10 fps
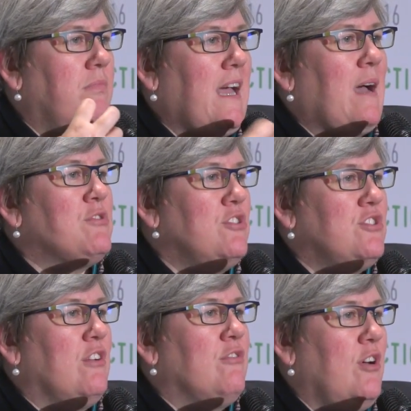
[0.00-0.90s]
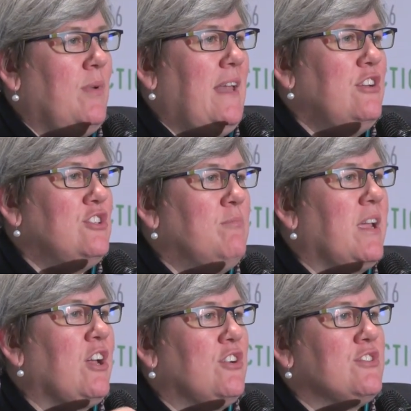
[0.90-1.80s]
capture geothermal energy
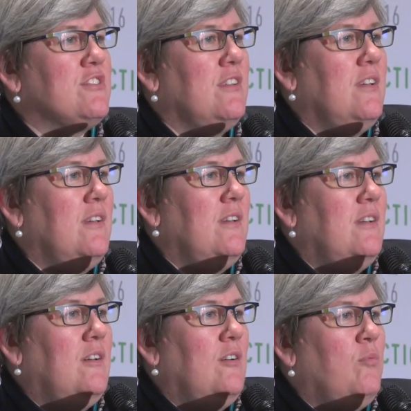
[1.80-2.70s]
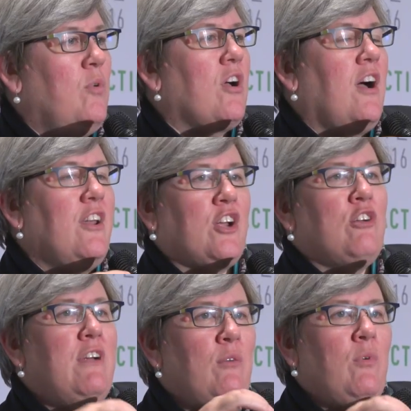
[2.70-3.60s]
because what kind of
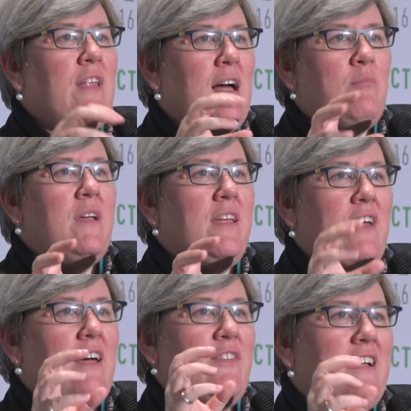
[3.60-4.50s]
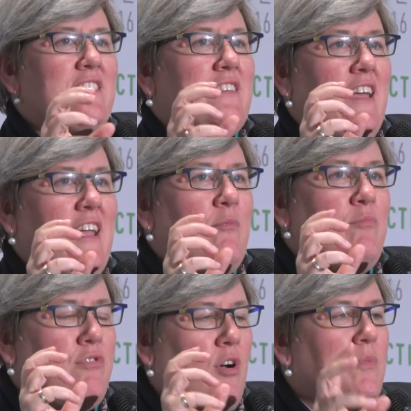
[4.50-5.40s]
career will that be? That, that's a
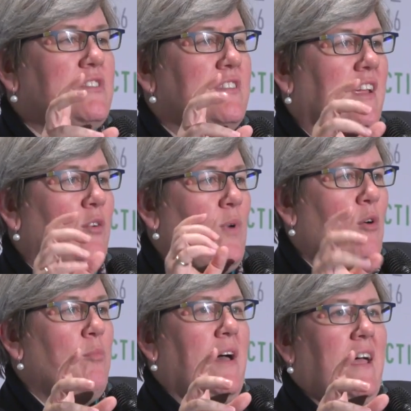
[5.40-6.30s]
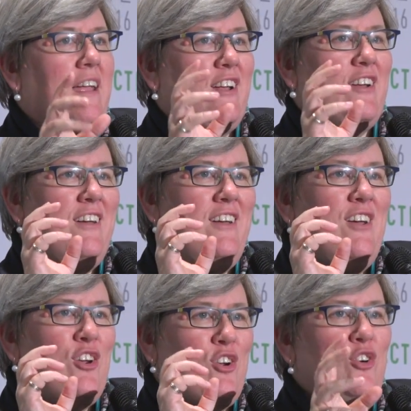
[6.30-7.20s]
promising, well-paying,
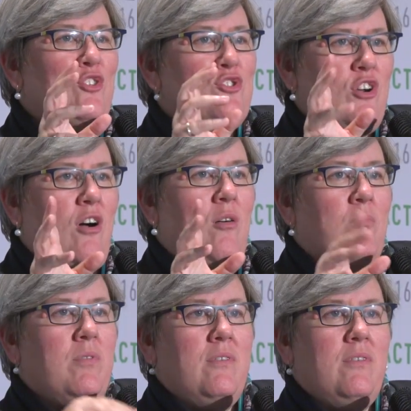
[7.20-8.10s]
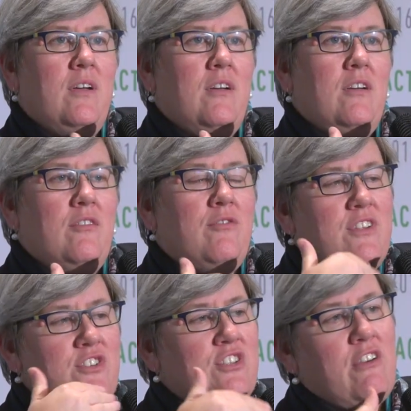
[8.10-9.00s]
good job
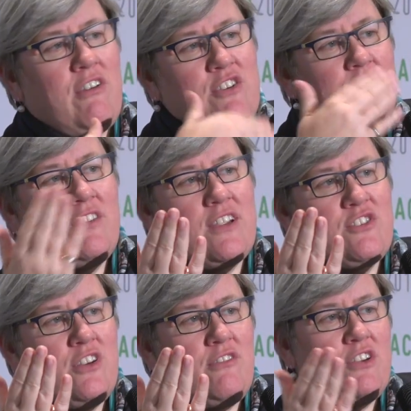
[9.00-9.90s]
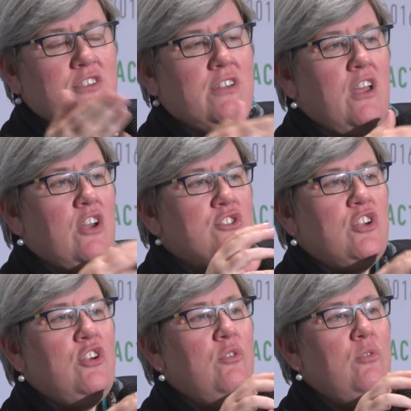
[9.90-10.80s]
for this generation and the next generation.
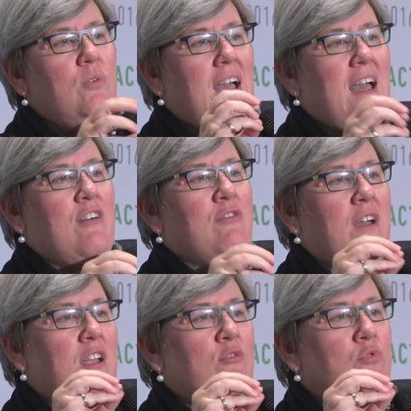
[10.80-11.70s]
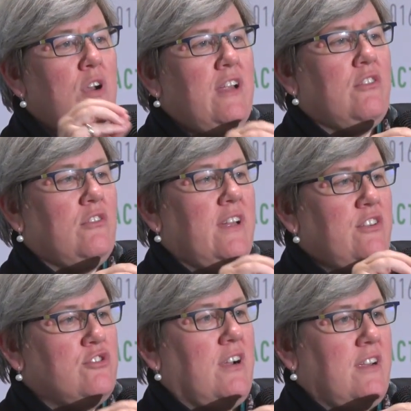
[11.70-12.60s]
So you have a real
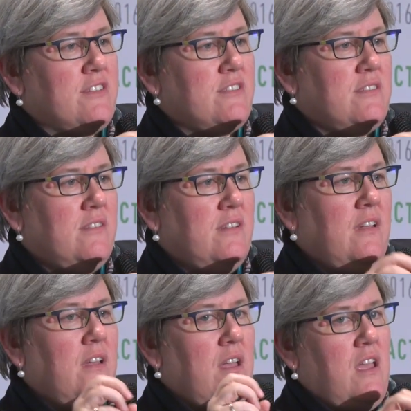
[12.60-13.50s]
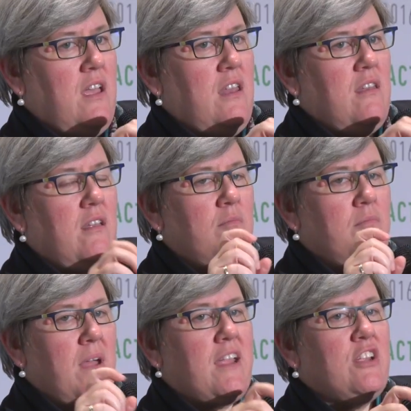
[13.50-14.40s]
interest
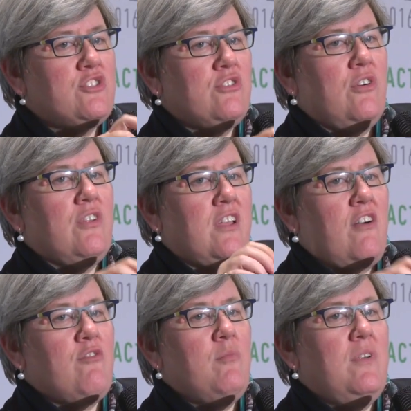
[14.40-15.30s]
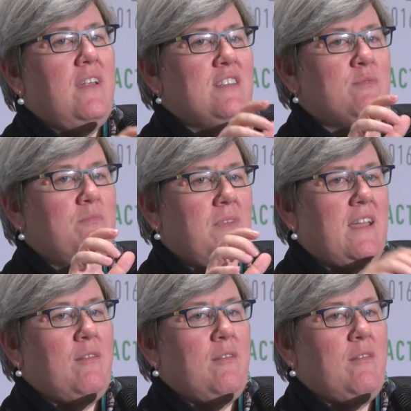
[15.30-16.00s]
in making sure that government is